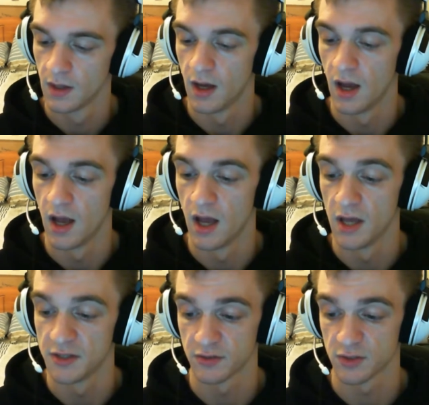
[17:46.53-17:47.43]
His
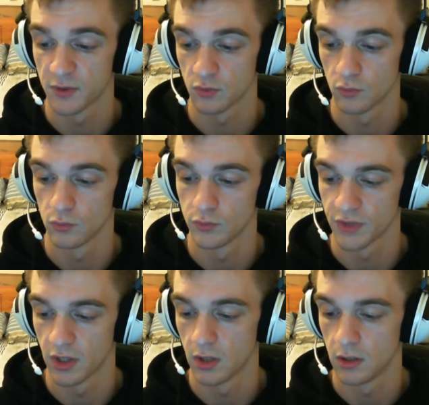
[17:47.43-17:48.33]
other special rules
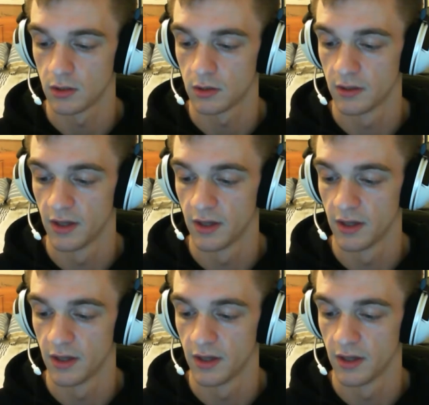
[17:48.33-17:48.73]
are